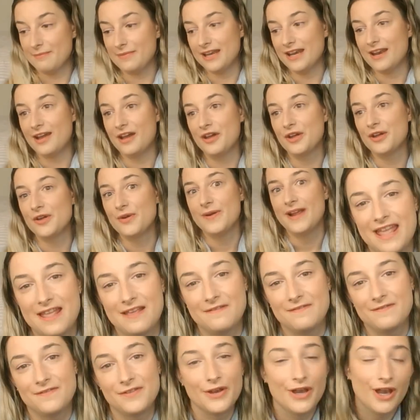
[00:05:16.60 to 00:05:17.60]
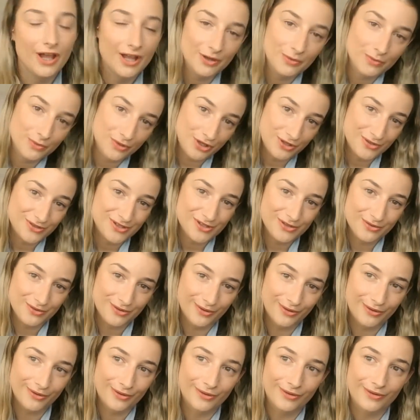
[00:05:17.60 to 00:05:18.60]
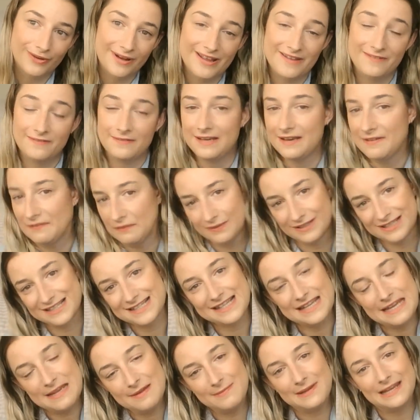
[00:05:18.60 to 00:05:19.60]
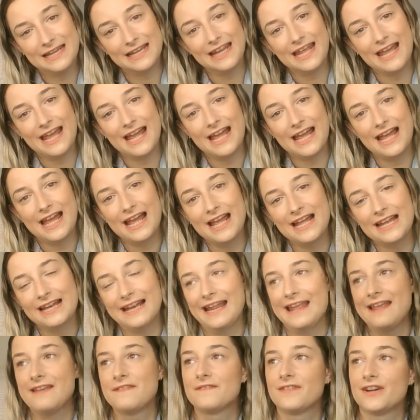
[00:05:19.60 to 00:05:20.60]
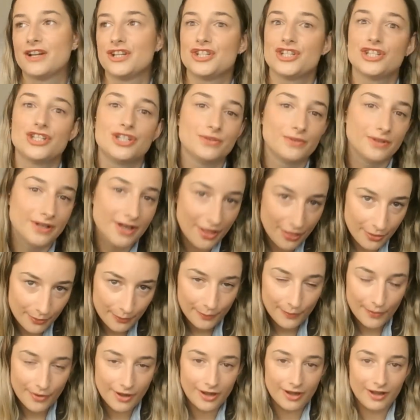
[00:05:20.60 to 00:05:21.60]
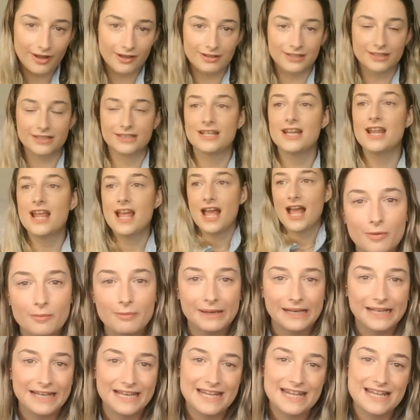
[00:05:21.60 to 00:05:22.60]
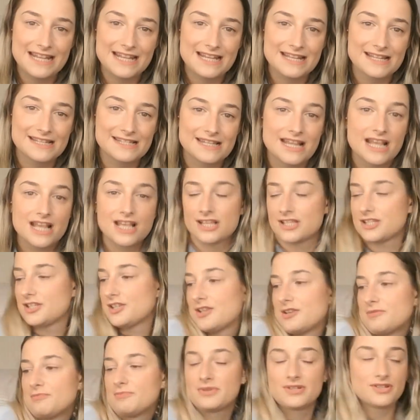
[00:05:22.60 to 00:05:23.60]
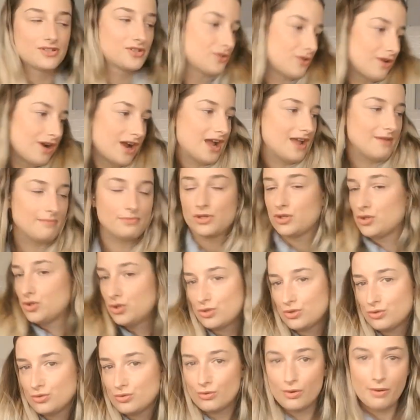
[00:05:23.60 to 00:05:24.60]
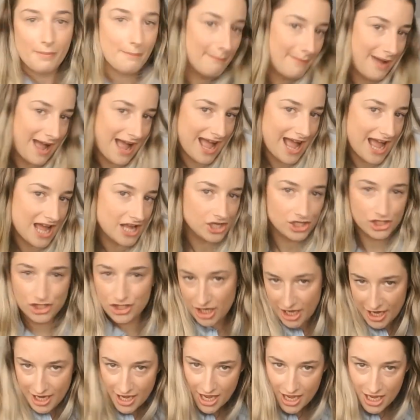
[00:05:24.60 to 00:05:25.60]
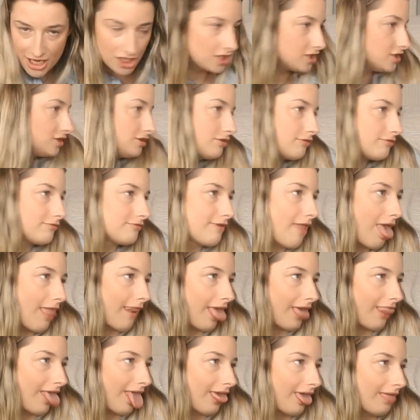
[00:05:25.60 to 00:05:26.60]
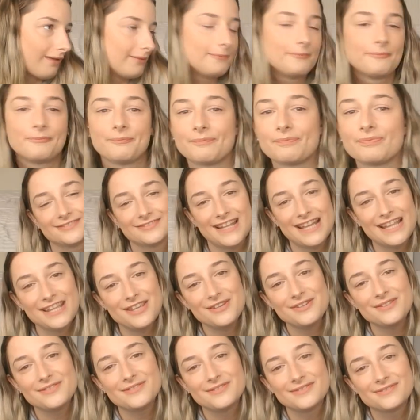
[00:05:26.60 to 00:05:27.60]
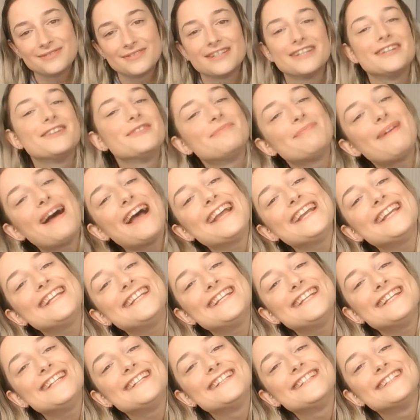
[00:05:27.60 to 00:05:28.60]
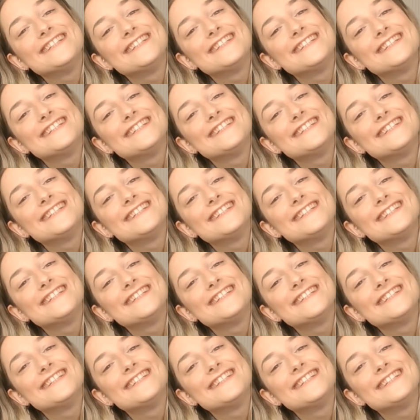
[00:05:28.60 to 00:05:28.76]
let me know if you like what you saw, if you never want to see me again, if I should do another one. Please subscribe to my channel. Thank you. Bye.